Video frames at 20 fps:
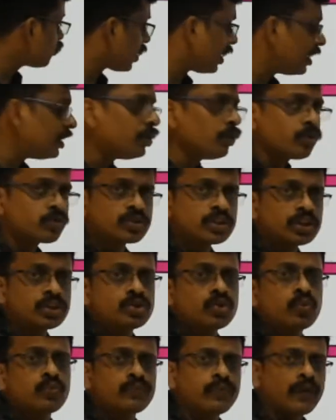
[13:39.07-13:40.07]
reduced
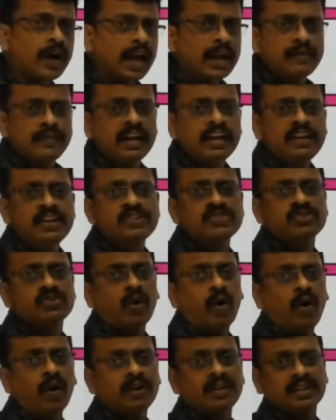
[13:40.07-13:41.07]
to 5, it is
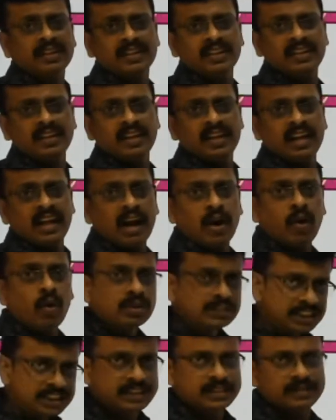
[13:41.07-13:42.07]
not
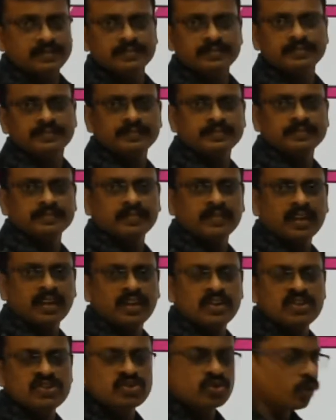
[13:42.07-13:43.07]
logic.
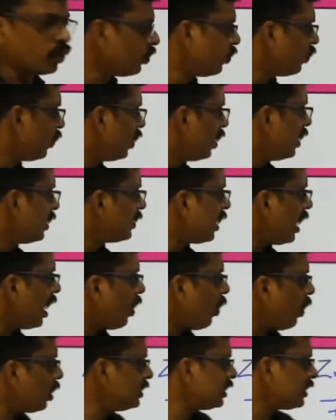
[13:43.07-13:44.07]
So the
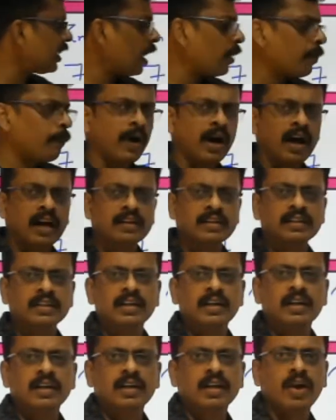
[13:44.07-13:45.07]
logical part
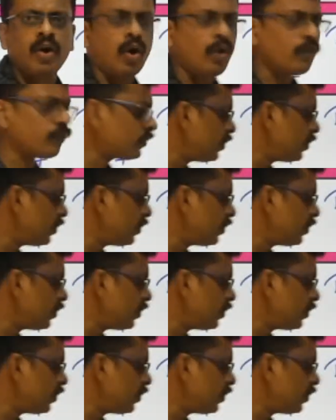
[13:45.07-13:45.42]
of